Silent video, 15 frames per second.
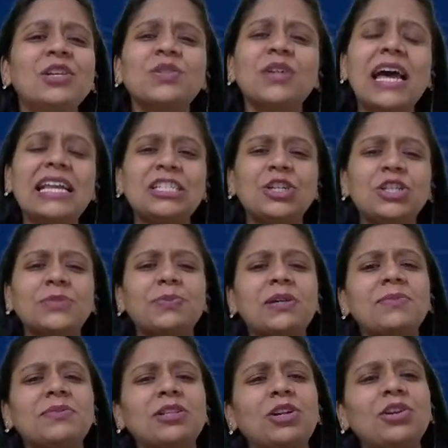so
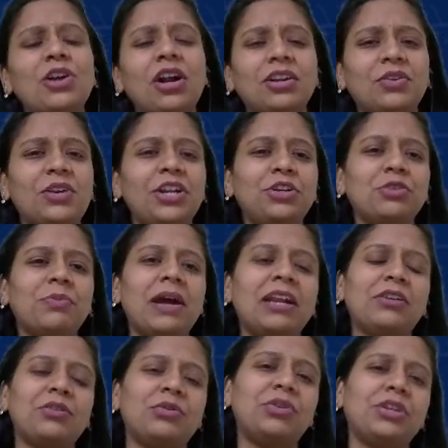angiosperms lo not only
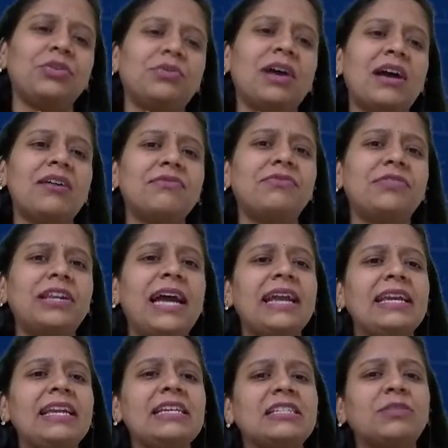tomato, you have
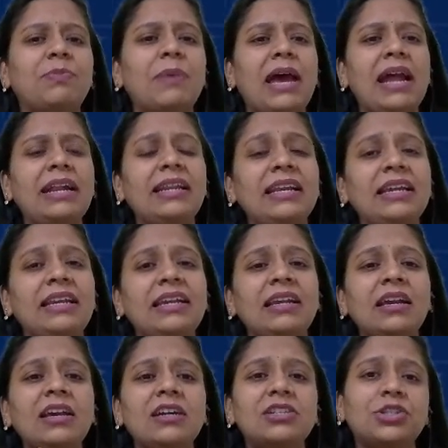rice, paddy,
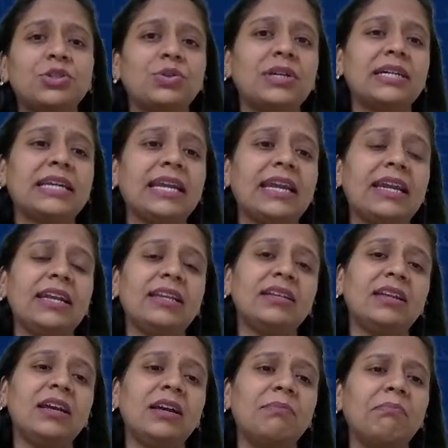
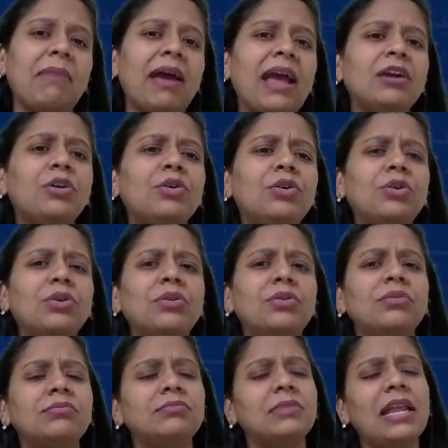sugarcane, mango,
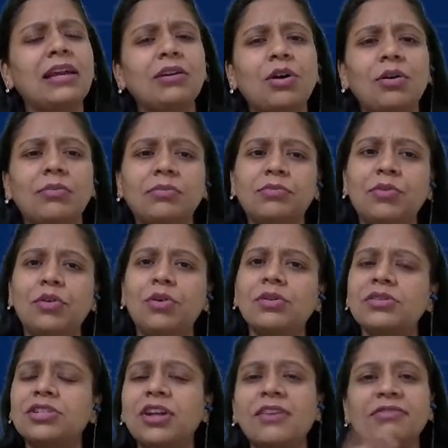like
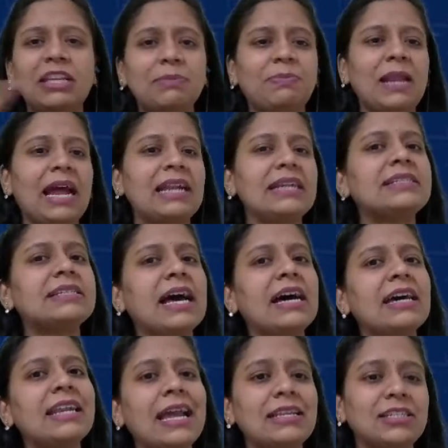most of the plants
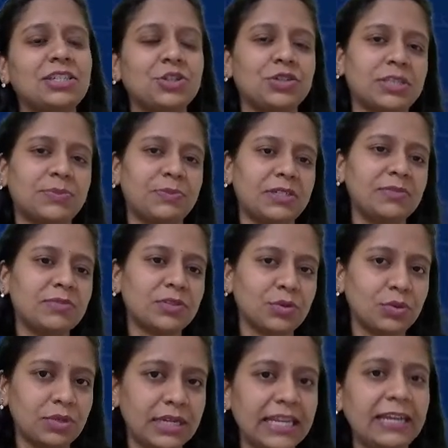are angiosperms
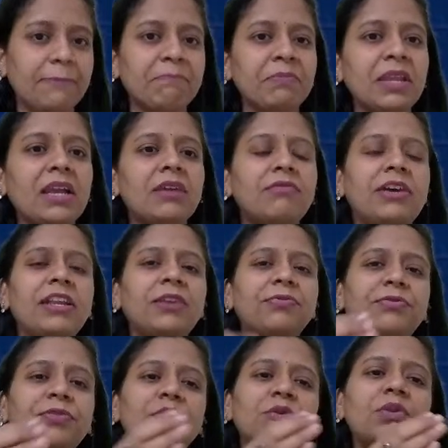only. Very
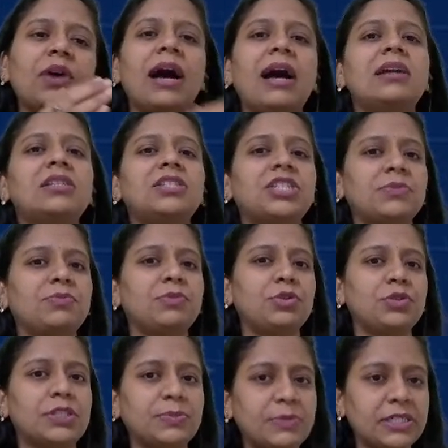few are
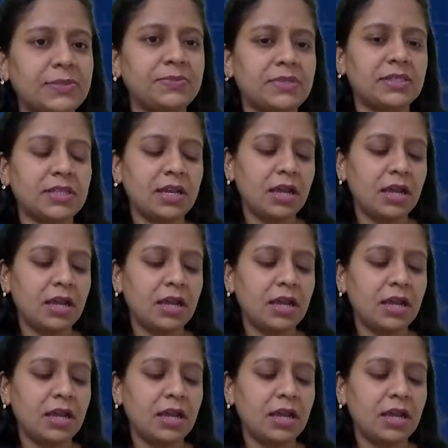gymnosperms.